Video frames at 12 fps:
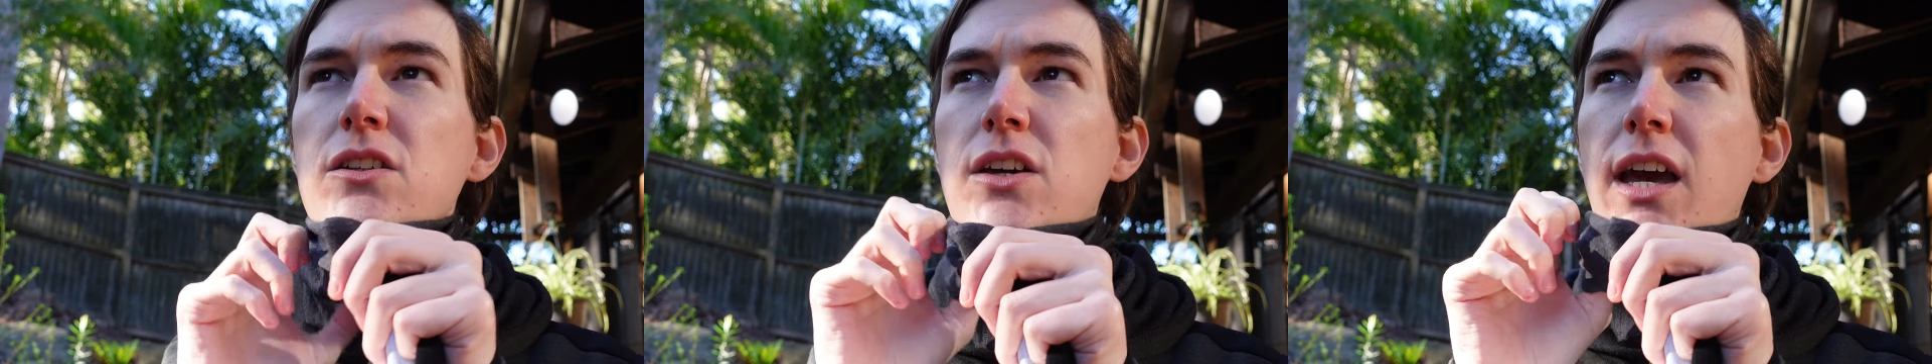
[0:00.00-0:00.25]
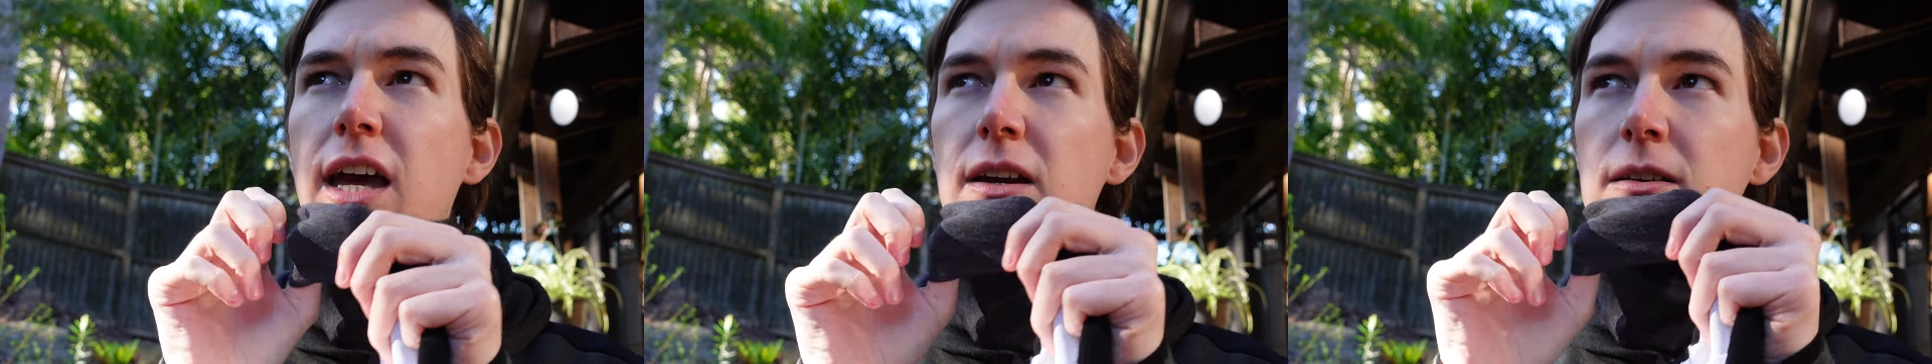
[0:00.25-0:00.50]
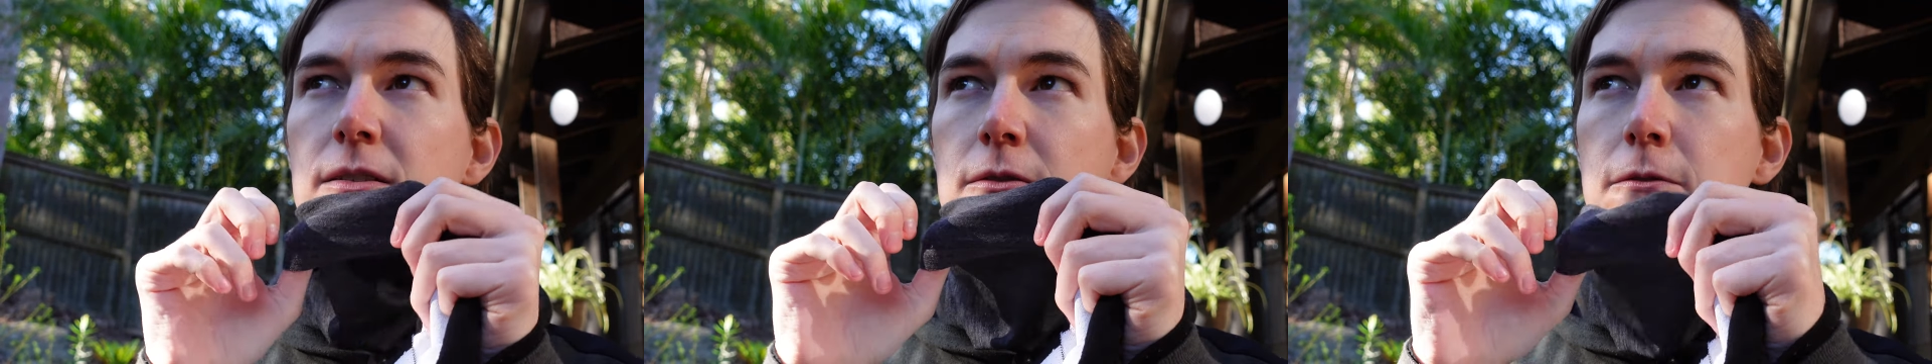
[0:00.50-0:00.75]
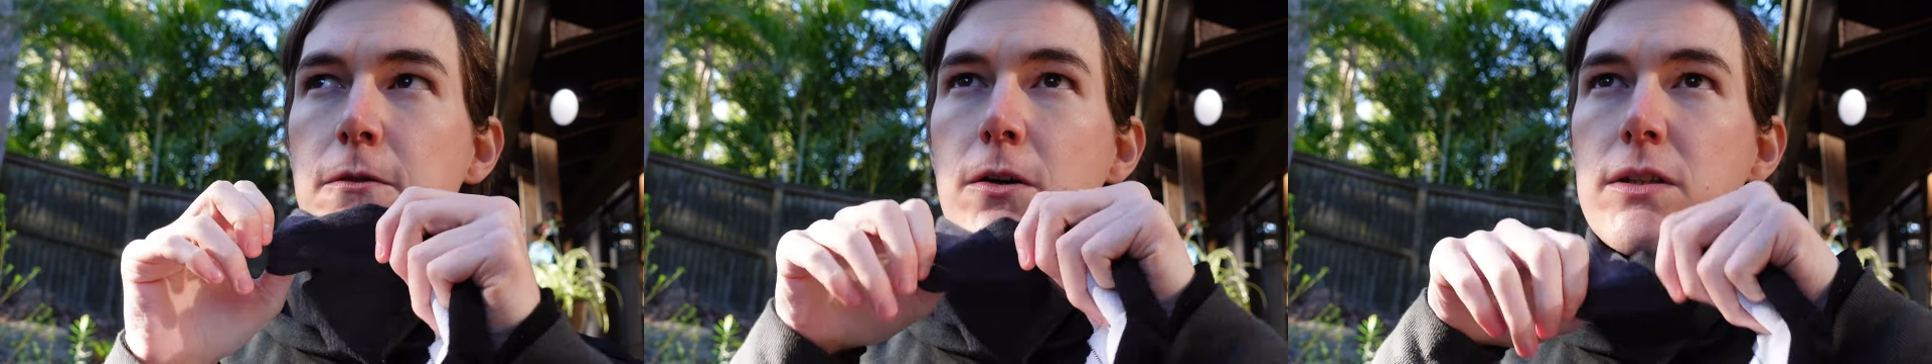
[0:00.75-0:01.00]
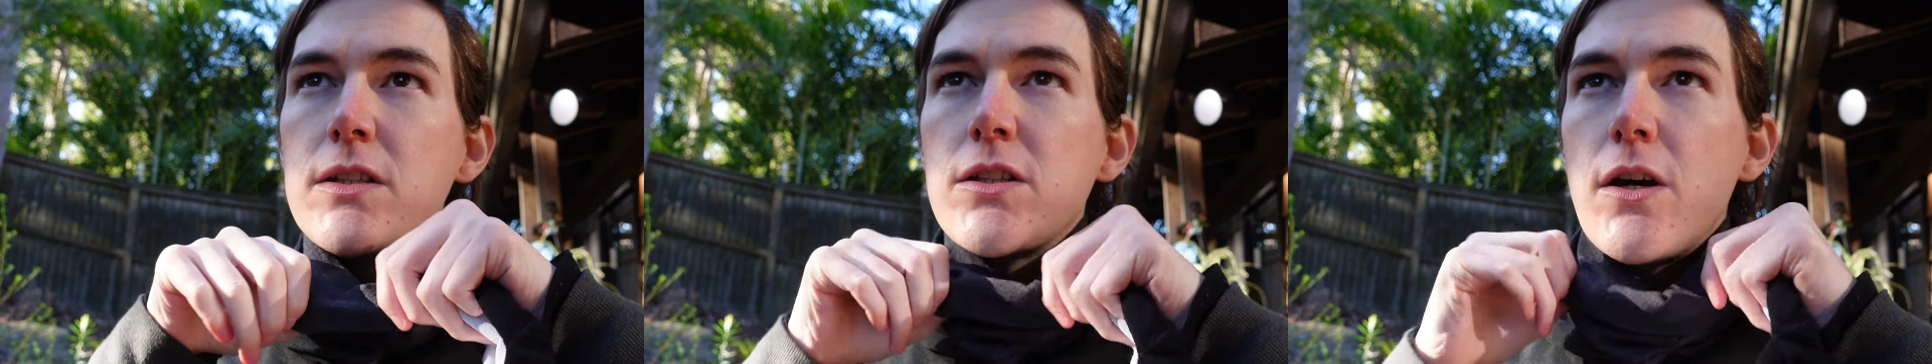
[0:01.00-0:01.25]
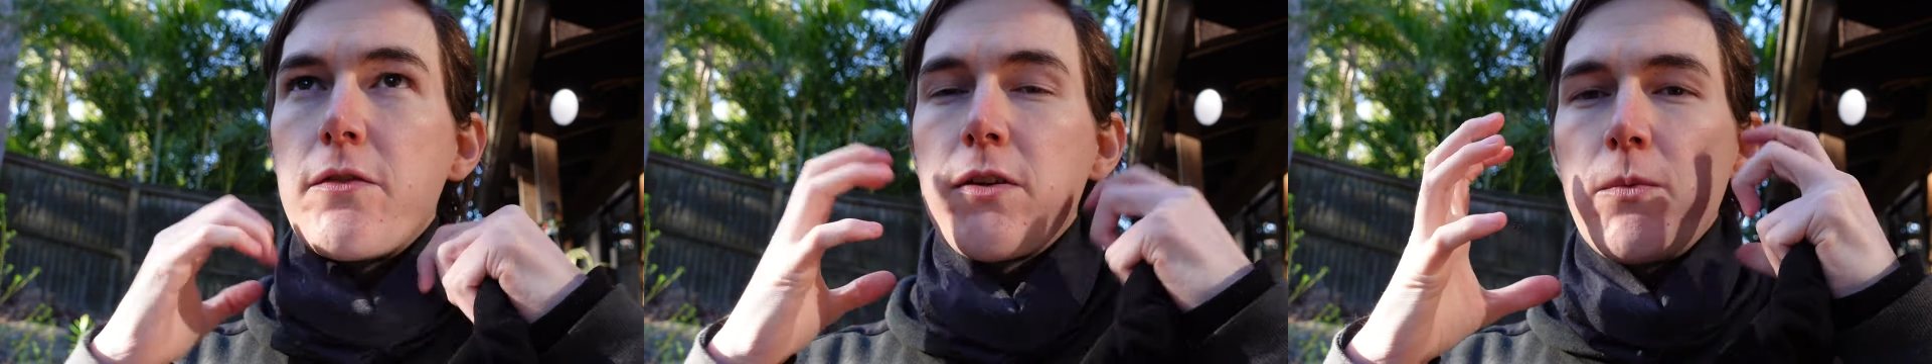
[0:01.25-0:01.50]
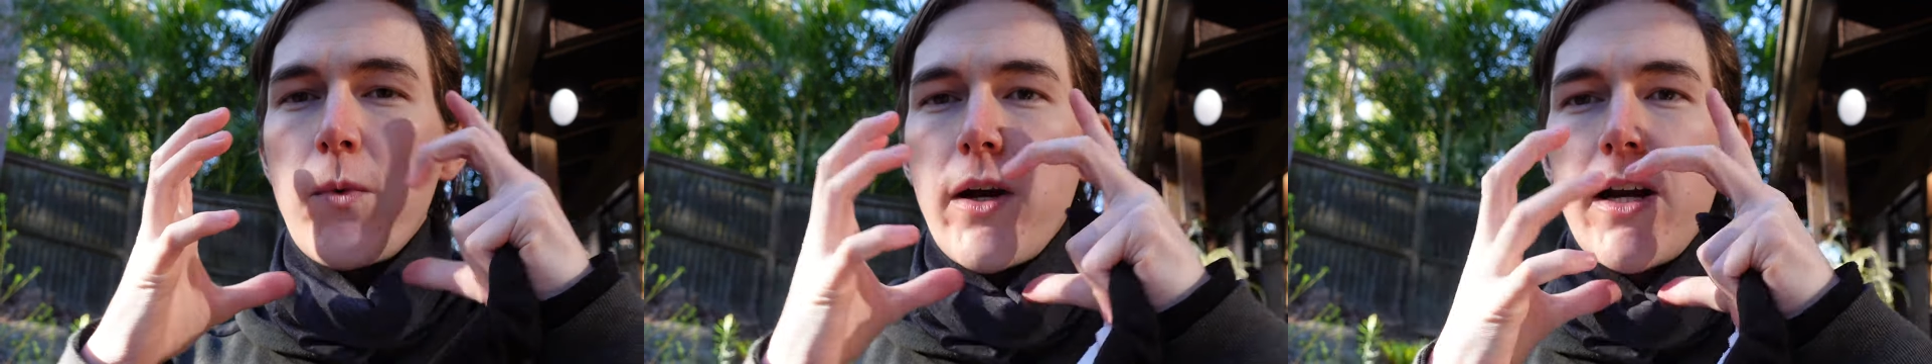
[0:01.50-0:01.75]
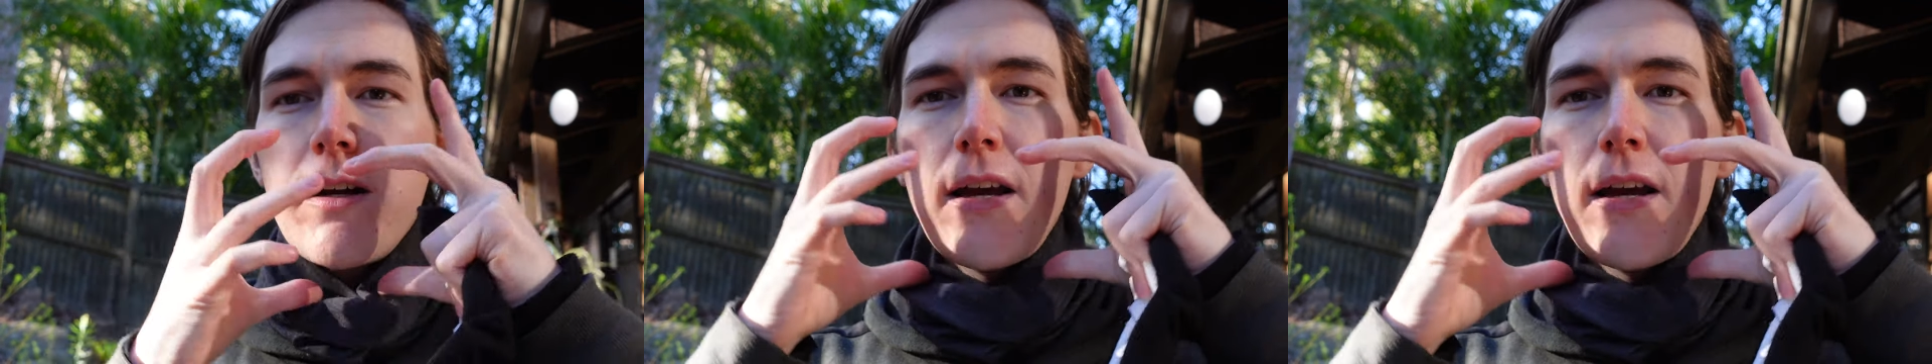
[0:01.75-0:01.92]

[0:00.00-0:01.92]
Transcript: you can fold this over and wear it